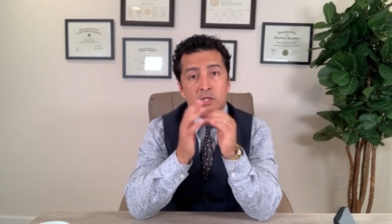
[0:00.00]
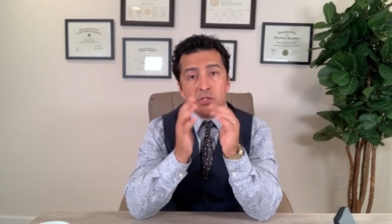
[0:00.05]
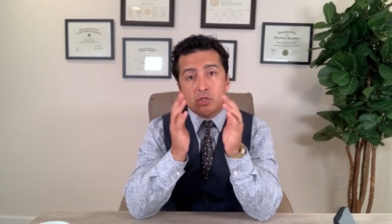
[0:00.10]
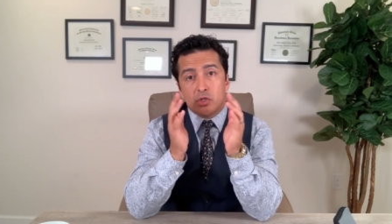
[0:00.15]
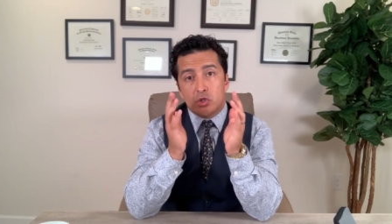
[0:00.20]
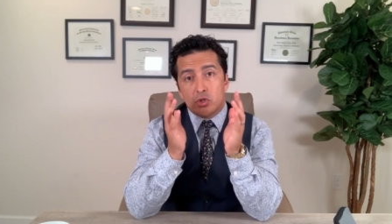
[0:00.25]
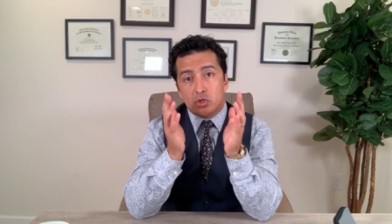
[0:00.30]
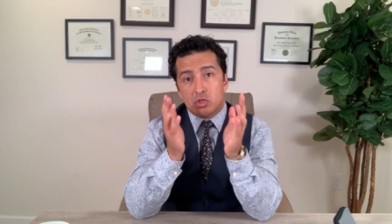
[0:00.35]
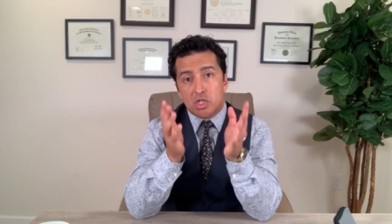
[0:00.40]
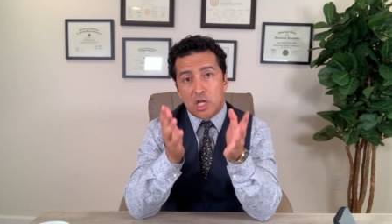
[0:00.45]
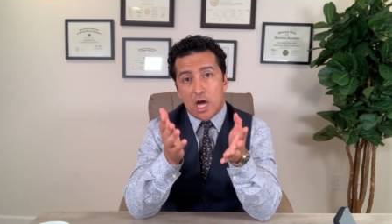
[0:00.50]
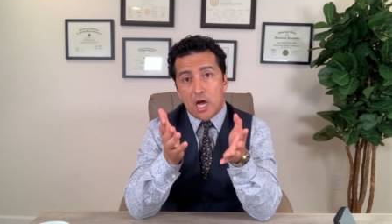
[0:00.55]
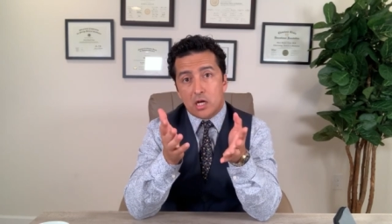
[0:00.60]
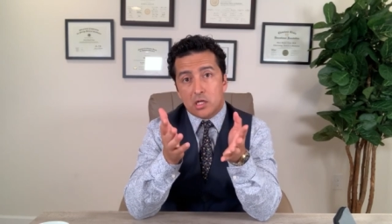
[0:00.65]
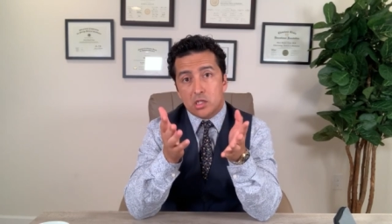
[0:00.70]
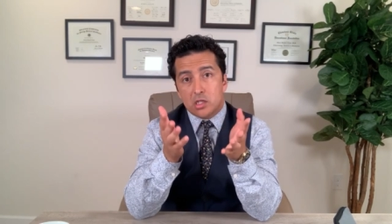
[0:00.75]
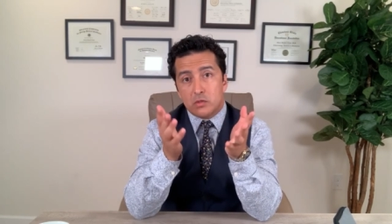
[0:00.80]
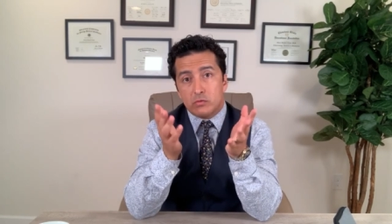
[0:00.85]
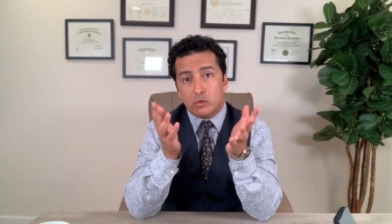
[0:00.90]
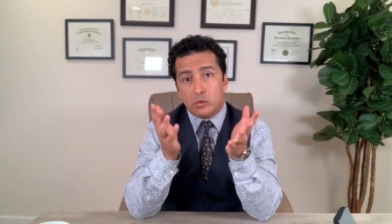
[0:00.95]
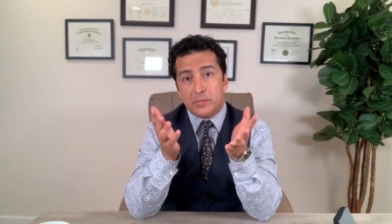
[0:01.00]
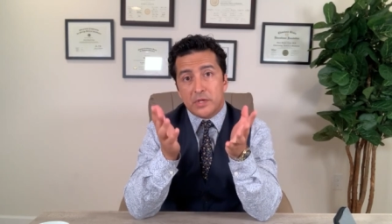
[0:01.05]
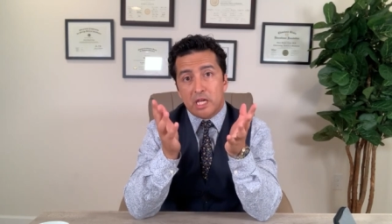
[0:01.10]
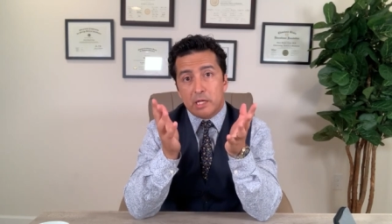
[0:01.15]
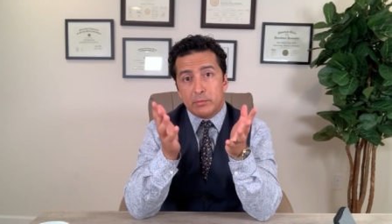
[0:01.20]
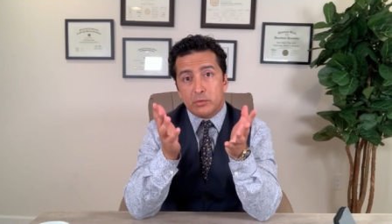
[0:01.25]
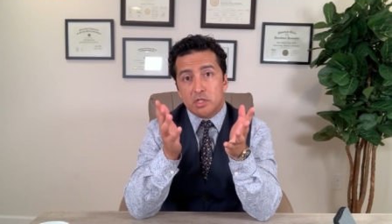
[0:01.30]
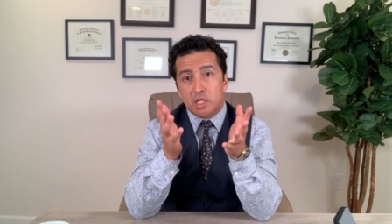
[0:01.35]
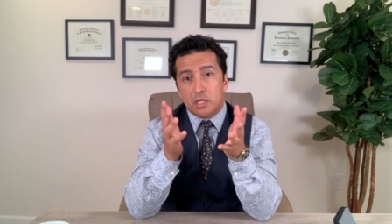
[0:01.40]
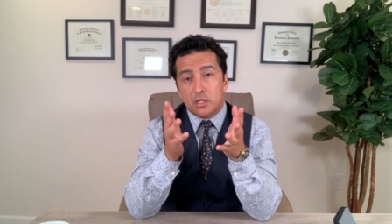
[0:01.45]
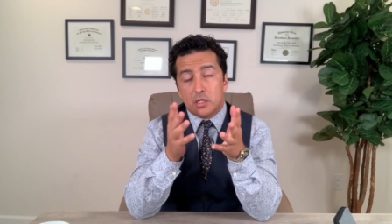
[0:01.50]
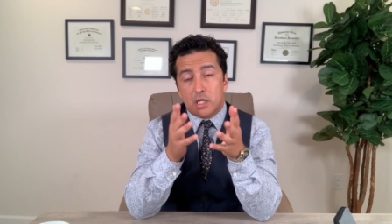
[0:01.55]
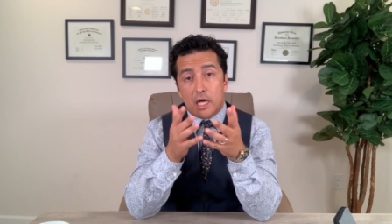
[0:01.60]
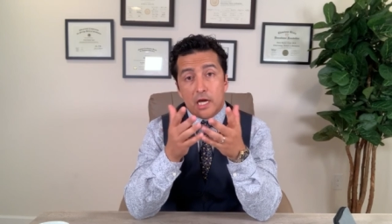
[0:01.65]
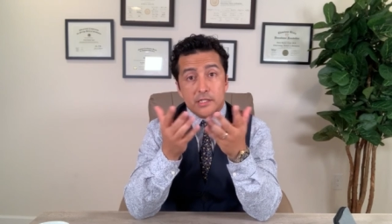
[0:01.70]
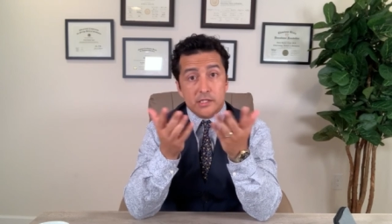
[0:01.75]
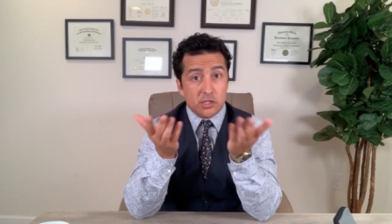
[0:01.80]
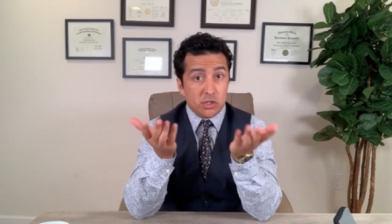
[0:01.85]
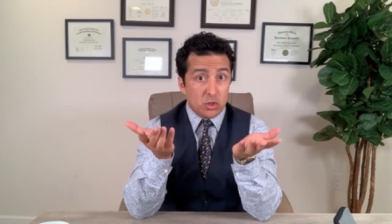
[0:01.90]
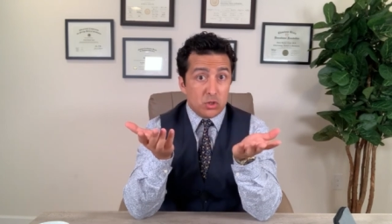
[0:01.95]
So your doctor will be able to
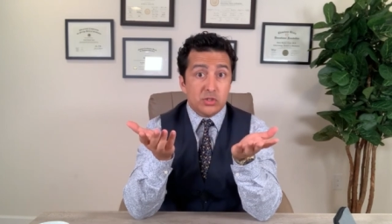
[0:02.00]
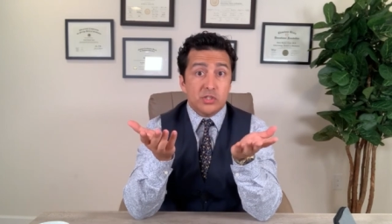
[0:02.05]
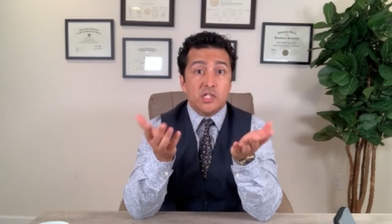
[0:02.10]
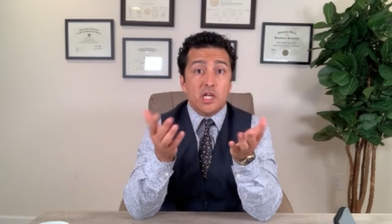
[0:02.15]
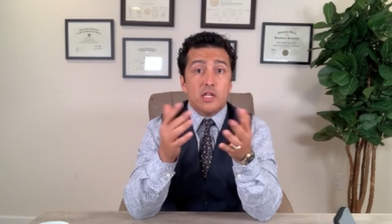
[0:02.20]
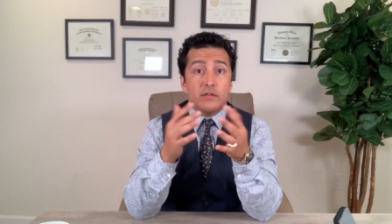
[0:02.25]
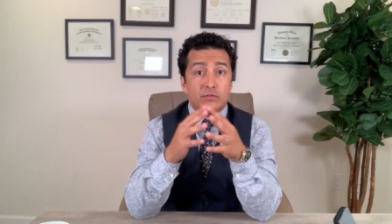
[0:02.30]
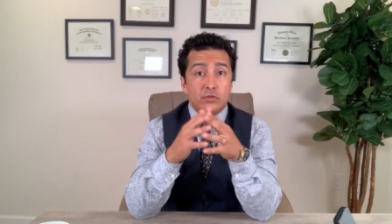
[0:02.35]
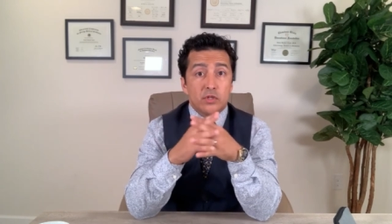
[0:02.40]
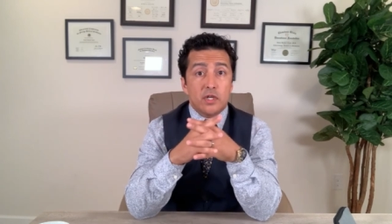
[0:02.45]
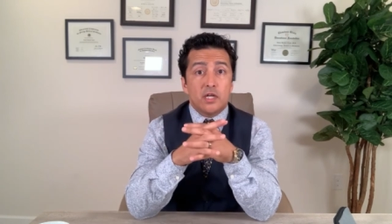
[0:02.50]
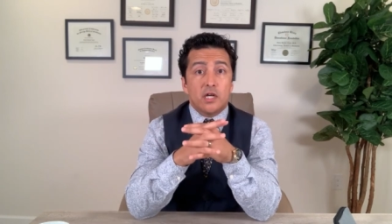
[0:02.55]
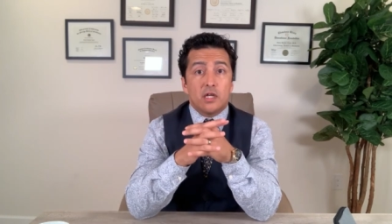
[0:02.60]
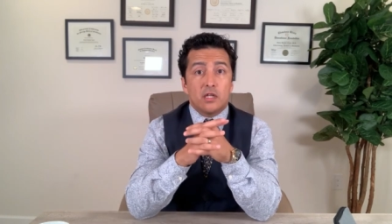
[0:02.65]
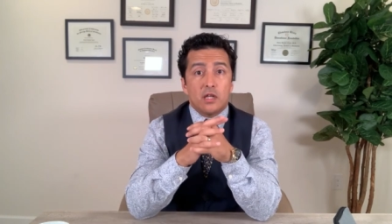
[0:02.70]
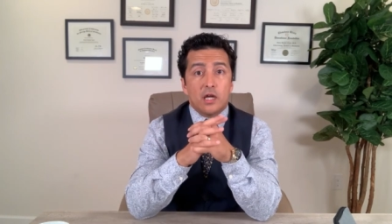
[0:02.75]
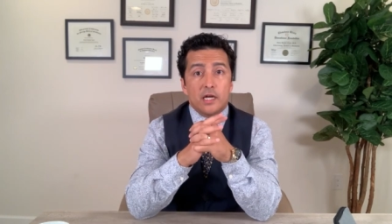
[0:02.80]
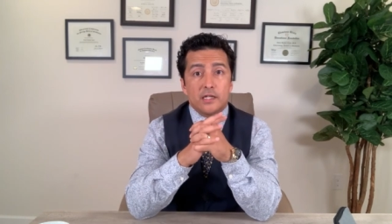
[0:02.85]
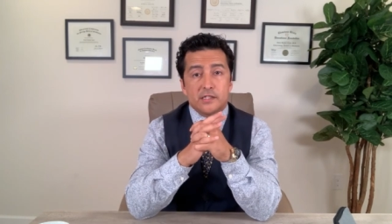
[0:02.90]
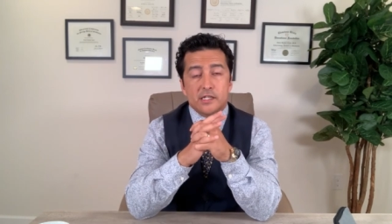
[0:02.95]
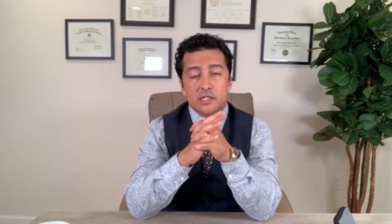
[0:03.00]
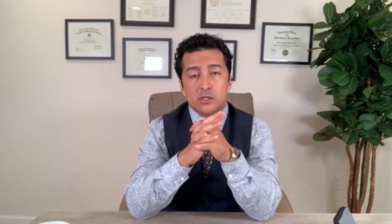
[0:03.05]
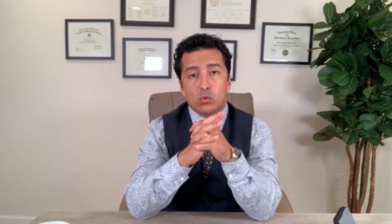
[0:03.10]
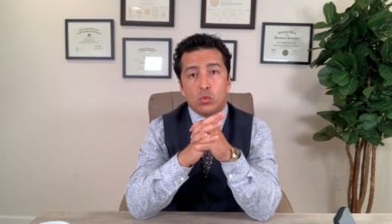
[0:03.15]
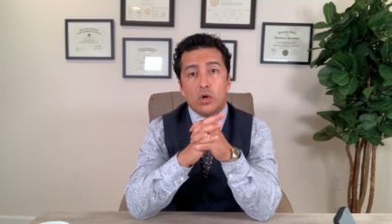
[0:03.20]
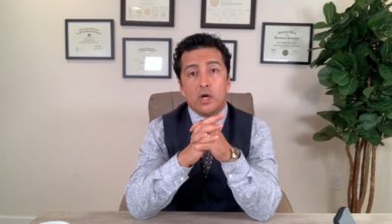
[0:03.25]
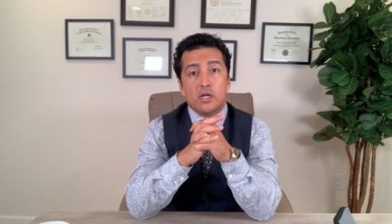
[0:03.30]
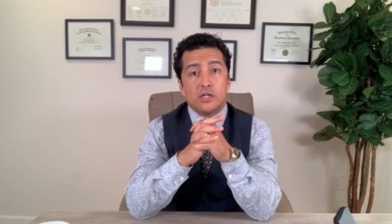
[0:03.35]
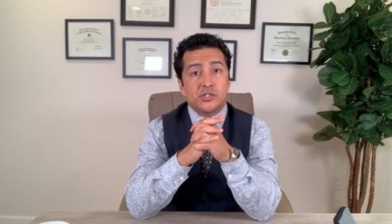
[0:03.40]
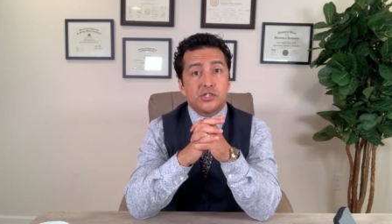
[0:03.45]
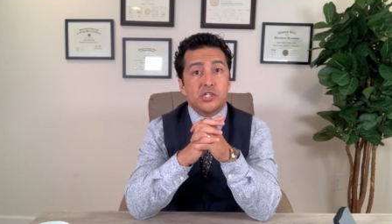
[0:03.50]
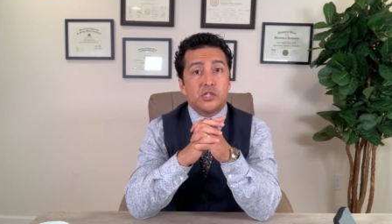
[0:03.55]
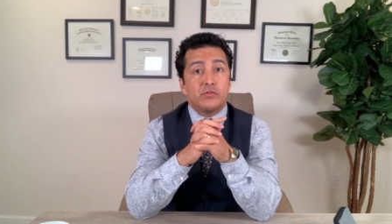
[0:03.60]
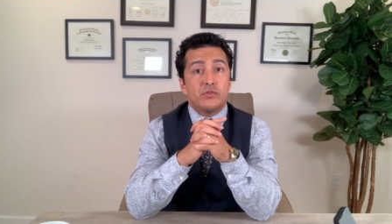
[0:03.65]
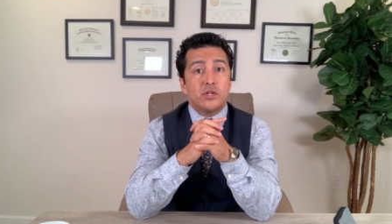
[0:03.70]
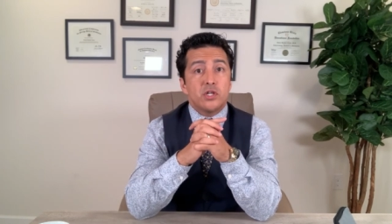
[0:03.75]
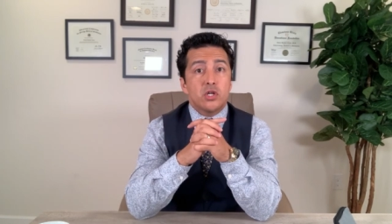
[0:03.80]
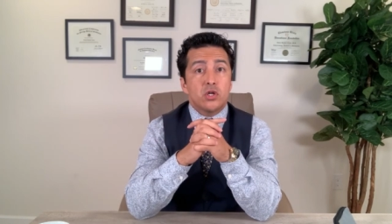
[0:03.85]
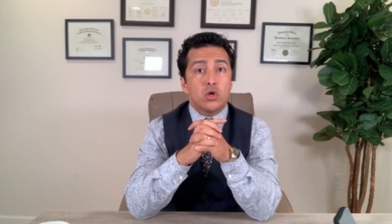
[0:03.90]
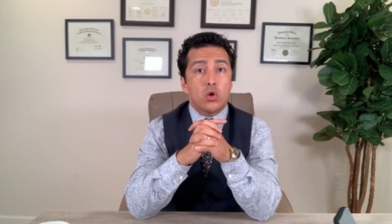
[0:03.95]
analyze, and yourself you can analyze as well, see
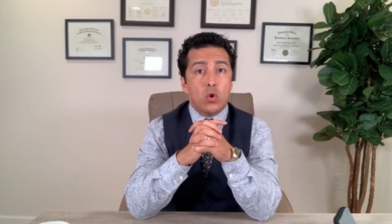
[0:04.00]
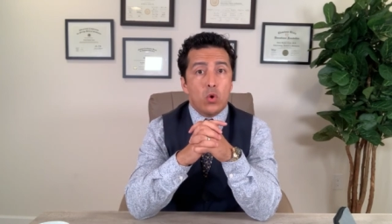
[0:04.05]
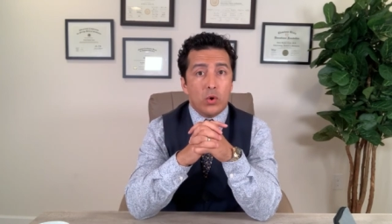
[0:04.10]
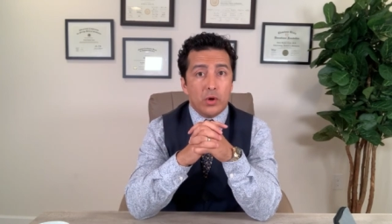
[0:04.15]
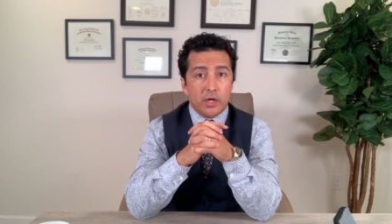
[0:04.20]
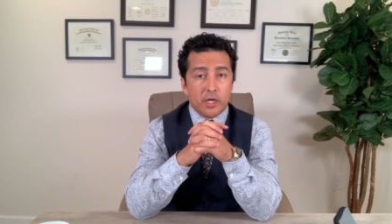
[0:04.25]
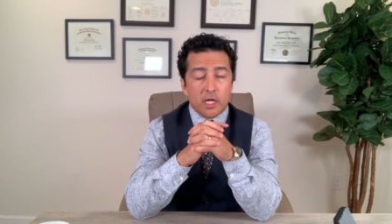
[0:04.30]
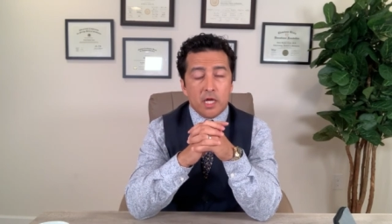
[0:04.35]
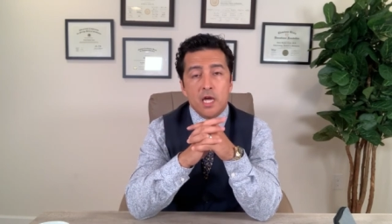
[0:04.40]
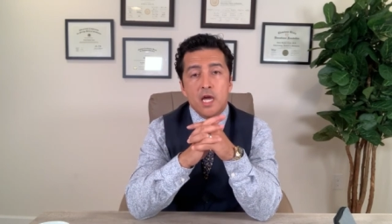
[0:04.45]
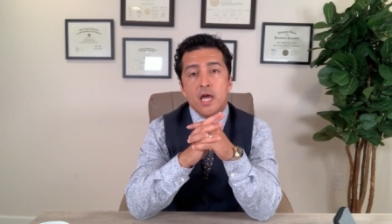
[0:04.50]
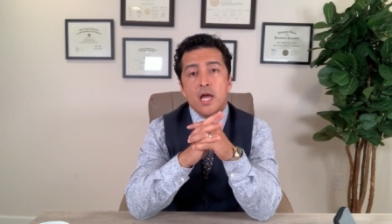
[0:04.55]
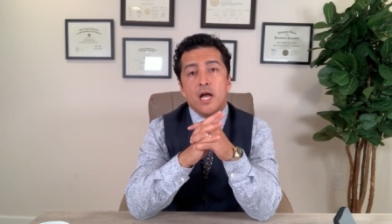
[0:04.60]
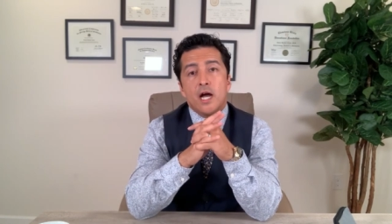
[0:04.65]
where you're going.